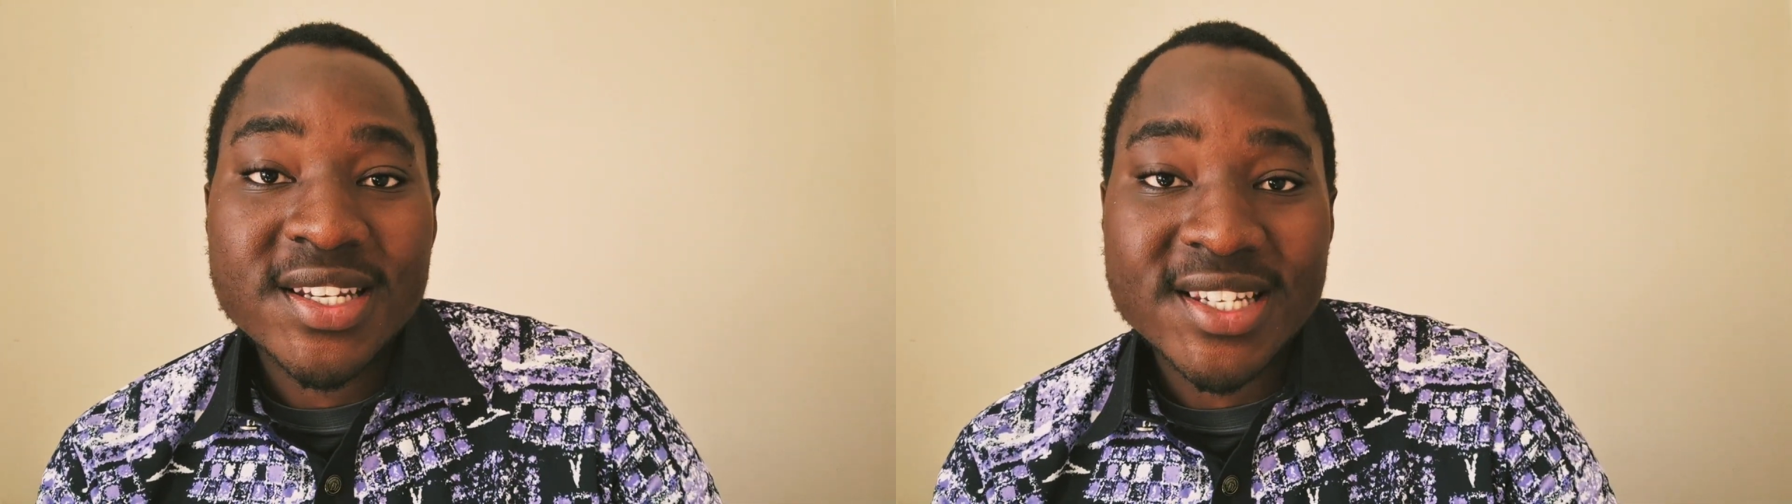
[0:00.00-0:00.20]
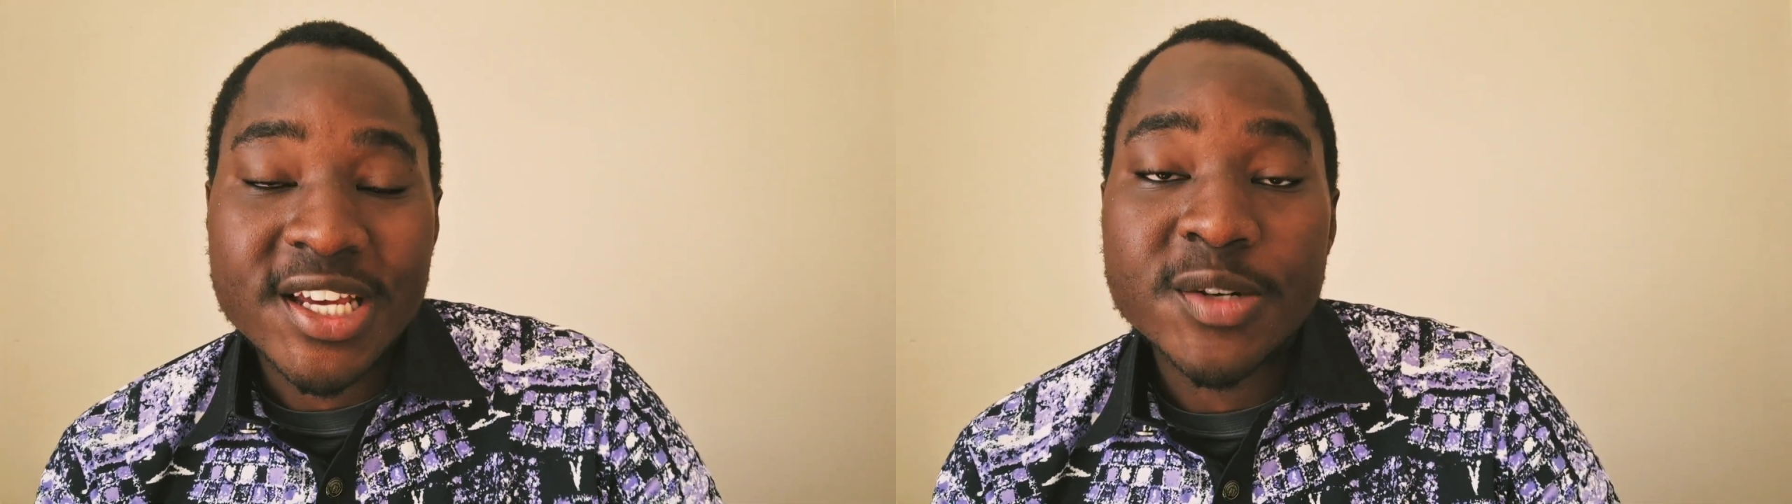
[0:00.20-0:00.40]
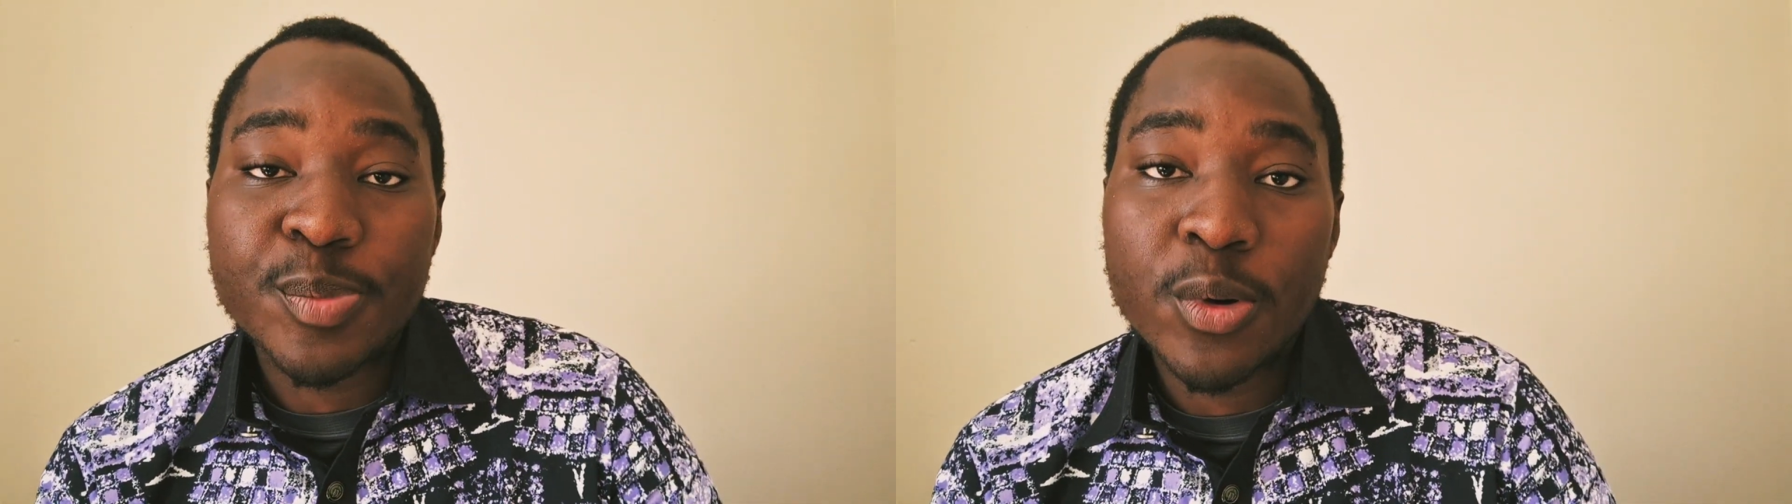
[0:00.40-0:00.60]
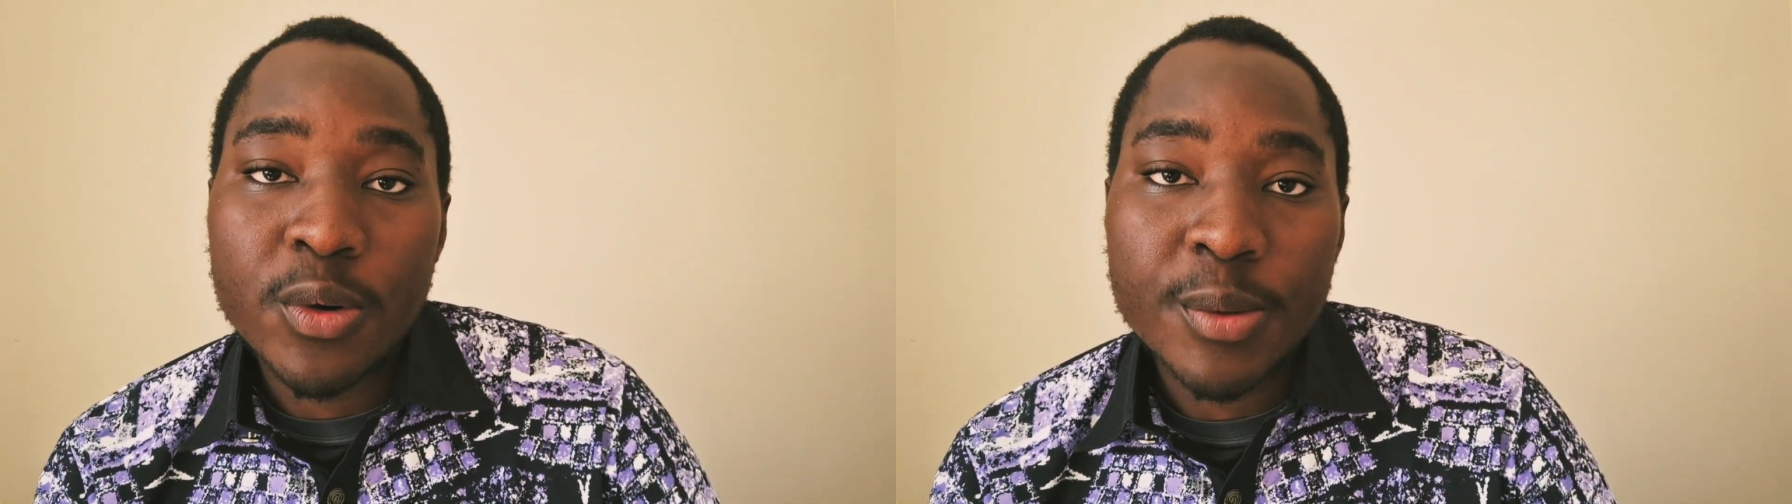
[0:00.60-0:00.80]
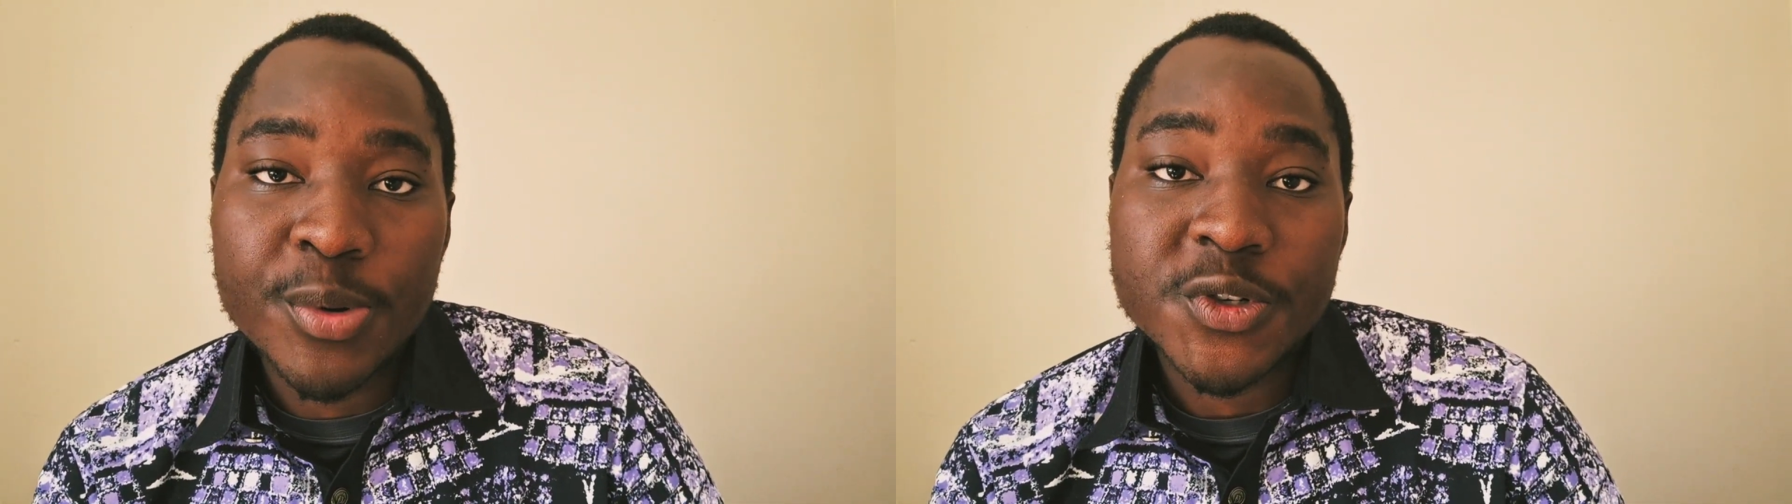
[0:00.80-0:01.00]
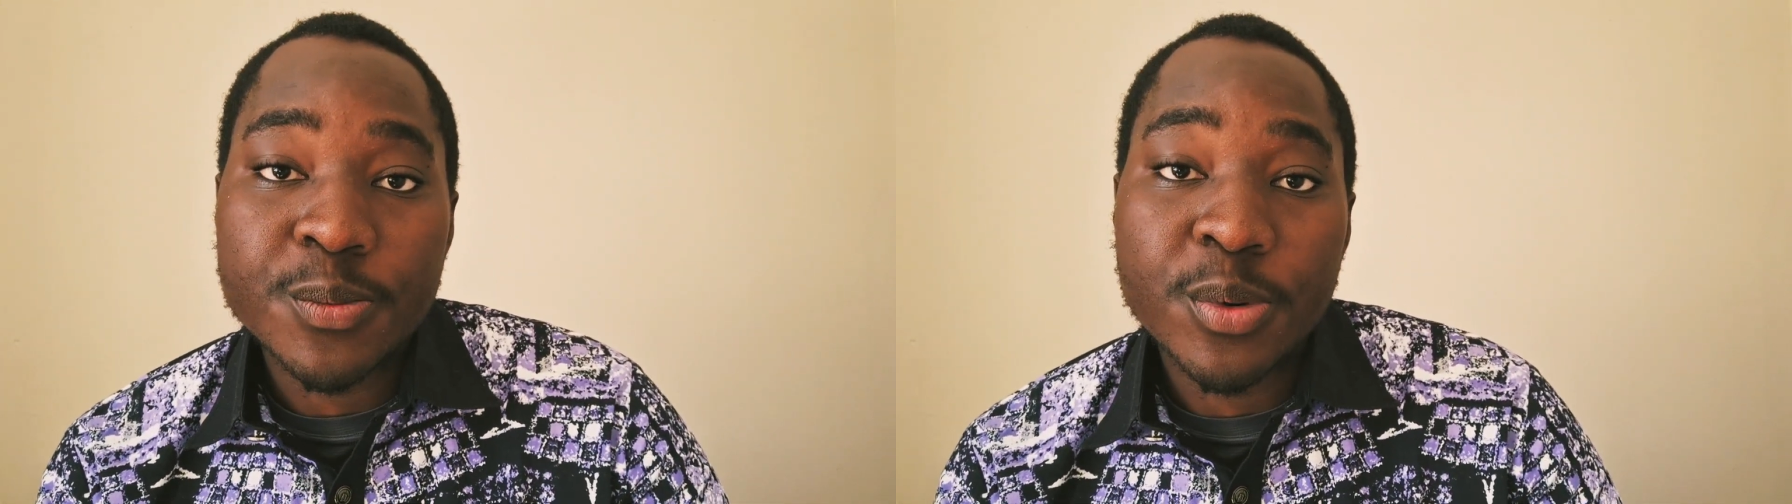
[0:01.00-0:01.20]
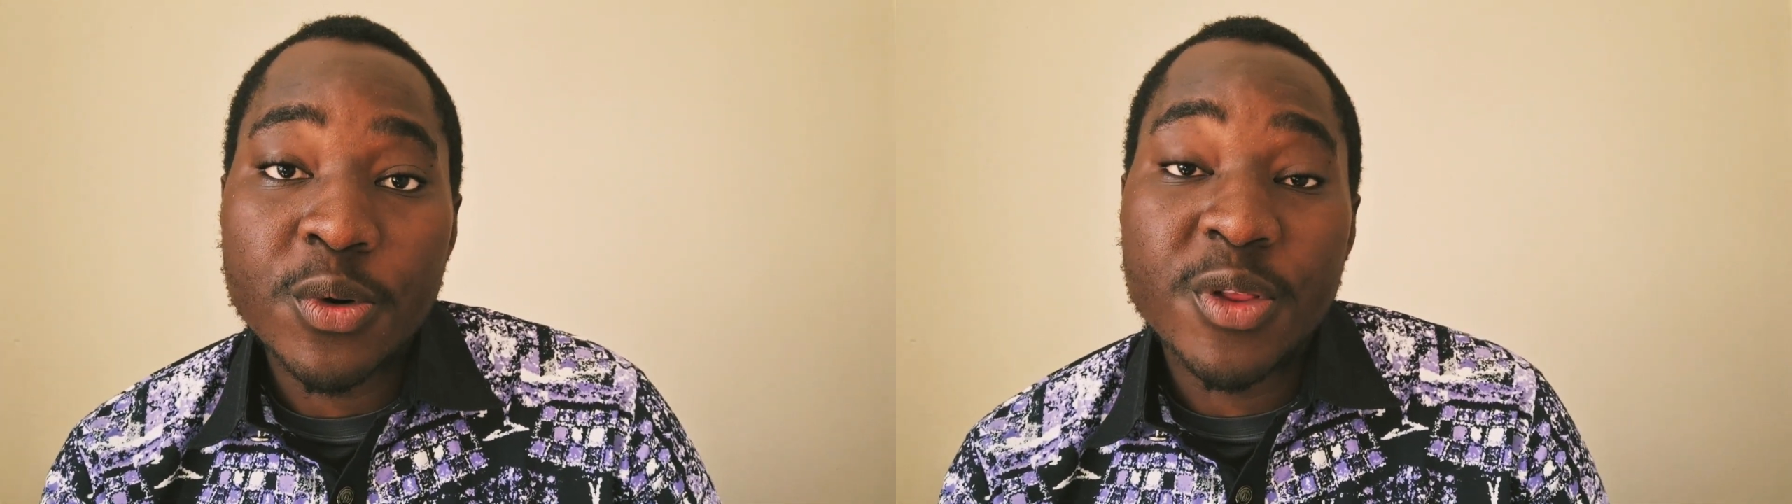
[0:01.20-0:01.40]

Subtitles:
Saint Paul, Apostle Paul,